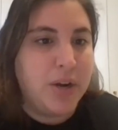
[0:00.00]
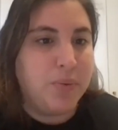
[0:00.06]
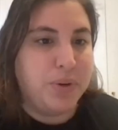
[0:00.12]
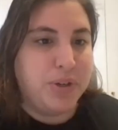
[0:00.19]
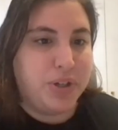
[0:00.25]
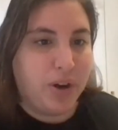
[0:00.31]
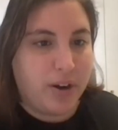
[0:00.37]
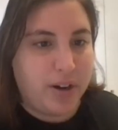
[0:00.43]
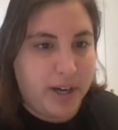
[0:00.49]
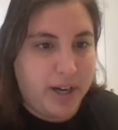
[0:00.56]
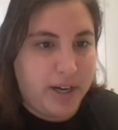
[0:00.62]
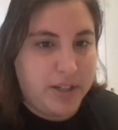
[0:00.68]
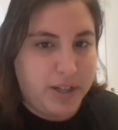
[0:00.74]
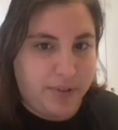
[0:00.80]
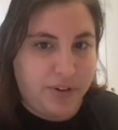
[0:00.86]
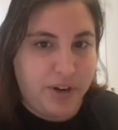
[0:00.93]
would target a
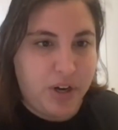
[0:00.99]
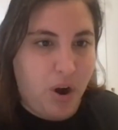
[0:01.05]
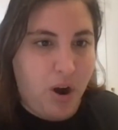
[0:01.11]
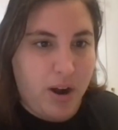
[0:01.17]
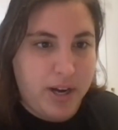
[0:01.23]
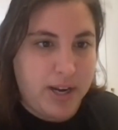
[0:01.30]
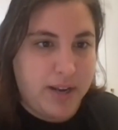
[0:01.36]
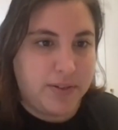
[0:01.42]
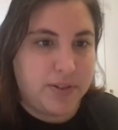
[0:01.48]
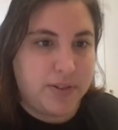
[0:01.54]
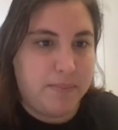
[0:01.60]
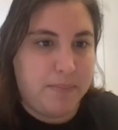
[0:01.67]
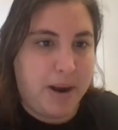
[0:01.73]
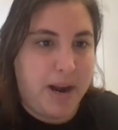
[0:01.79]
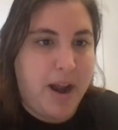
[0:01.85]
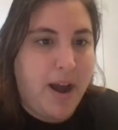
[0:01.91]
different audience
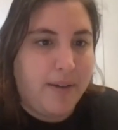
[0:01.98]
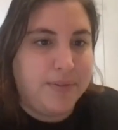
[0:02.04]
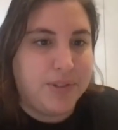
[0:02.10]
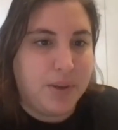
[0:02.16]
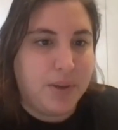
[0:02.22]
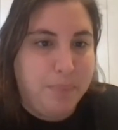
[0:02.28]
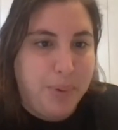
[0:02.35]
and might have some